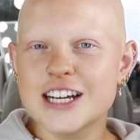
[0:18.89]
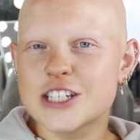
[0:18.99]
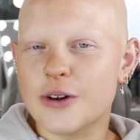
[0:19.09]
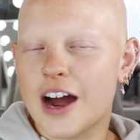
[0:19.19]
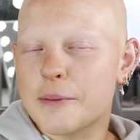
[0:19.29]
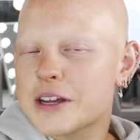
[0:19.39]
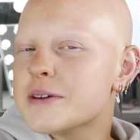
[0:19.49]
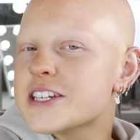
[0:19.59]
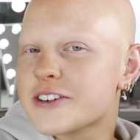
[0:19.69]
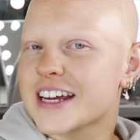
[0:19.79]
so I'm going
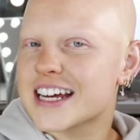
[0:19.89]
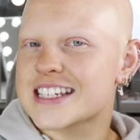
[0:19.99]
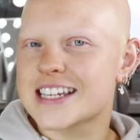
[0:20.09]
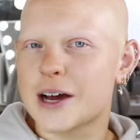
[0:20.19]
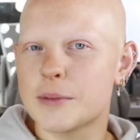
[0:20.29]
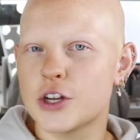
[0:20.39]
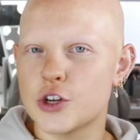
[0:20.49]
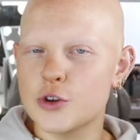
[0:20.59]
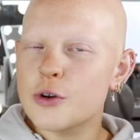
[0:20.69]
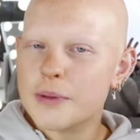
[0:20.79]
to be doing some
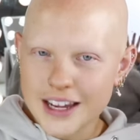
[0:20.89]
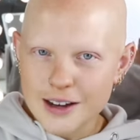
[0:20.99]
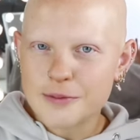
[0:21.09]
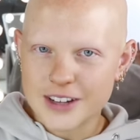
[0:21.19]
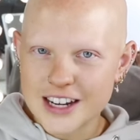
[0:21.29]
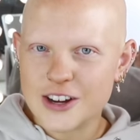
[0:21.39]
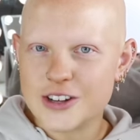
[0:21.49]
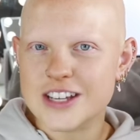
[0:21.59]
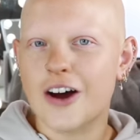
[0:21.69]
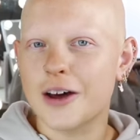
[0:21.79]
new makeup
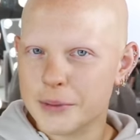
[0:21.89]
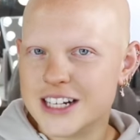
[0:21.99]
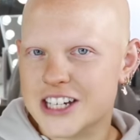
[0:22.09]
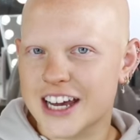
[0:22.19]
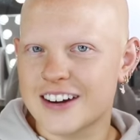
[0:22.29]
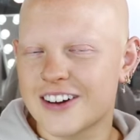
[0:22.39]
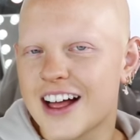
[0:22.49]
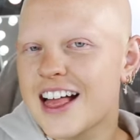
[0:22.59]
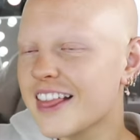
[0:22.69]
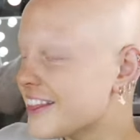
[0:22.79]
videos on my channel.